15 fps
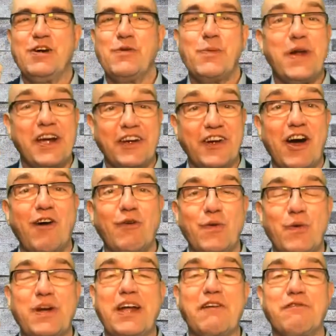We are now
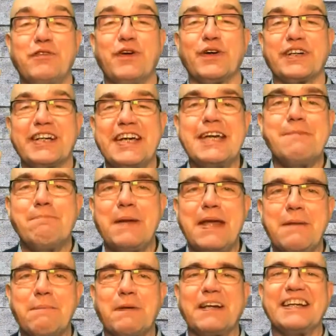looking for key
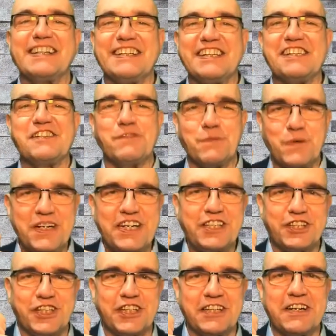people in this
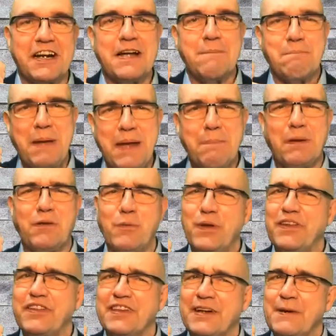region, people
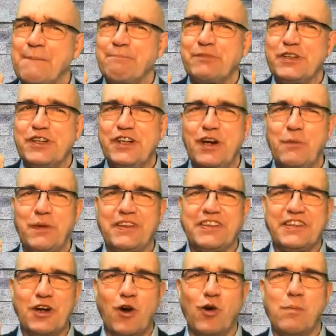with
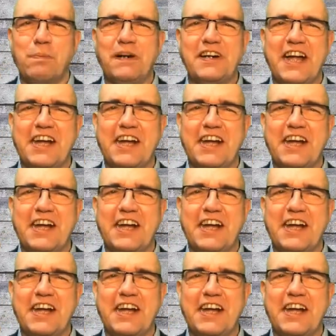an open